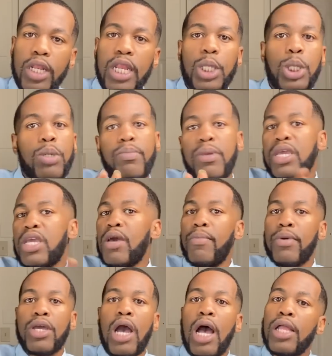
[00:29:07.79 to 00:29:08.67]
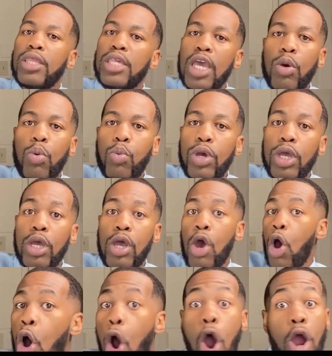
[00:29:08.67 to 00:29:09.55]
that you may come in contact with,
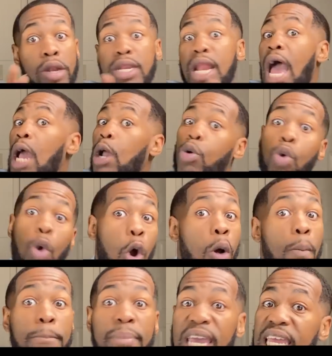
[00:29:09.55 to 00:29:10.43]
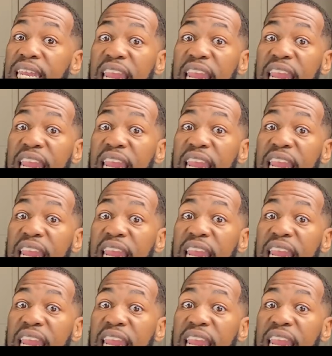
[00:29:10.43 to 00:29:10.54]
are not grown men.